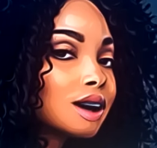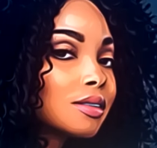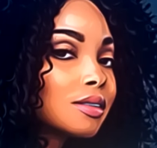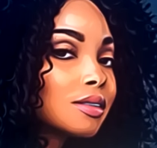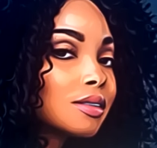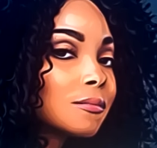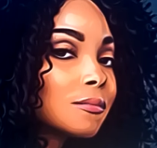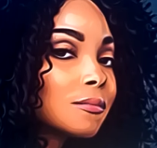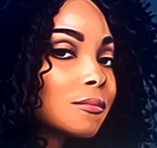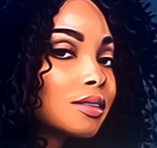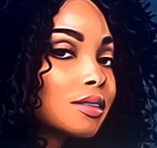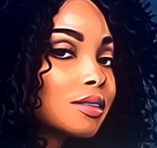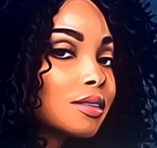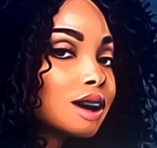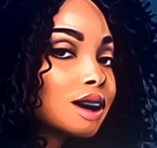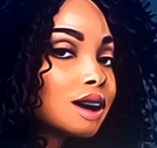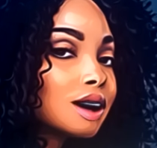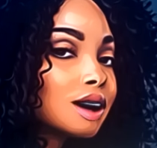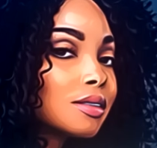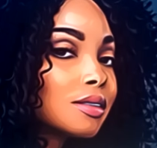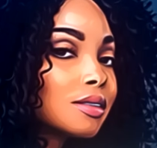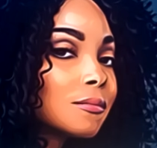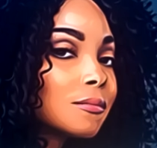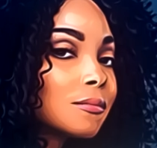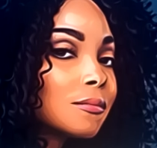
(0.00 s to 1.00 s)
especially
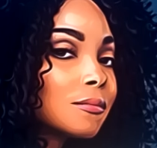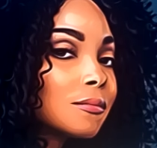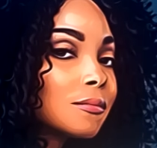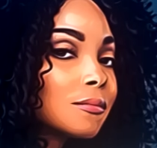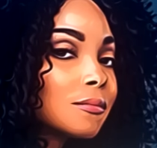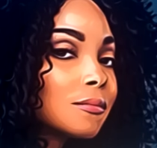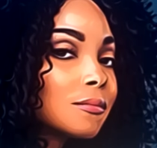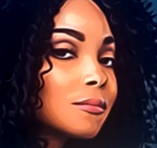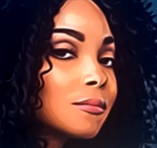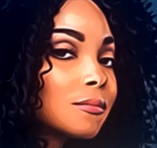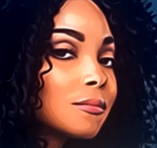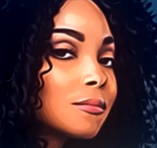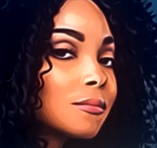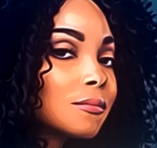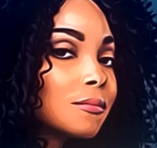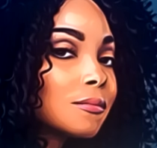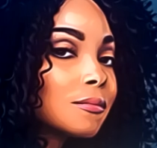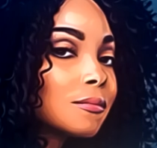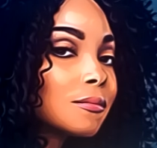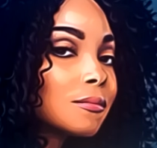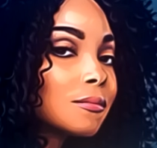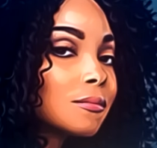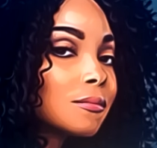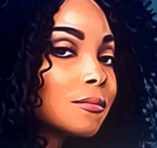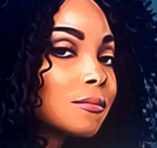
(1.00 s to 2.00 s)
health wise, because I know
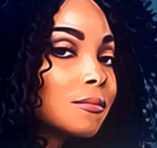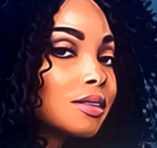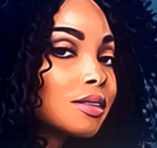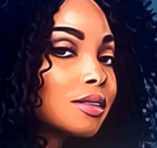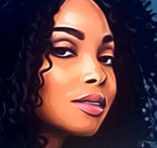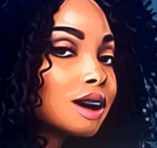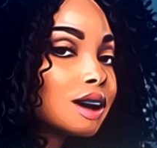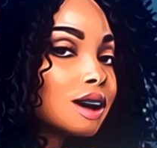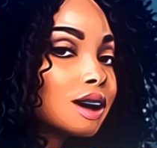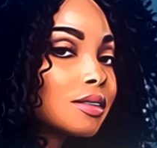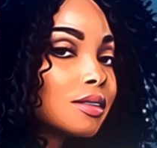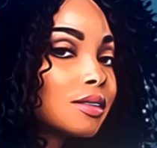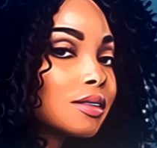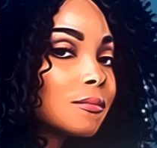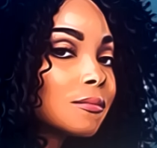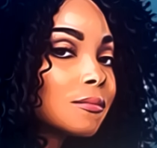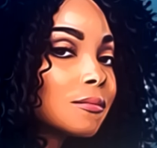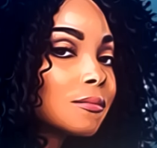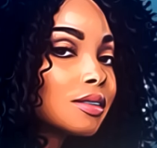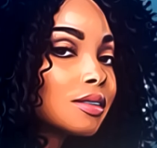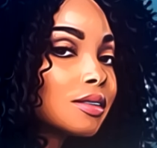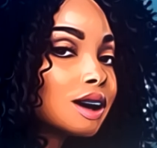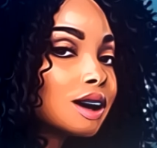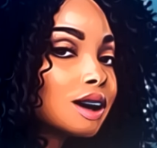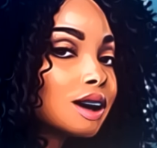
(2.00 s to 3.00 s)
that has to be scary.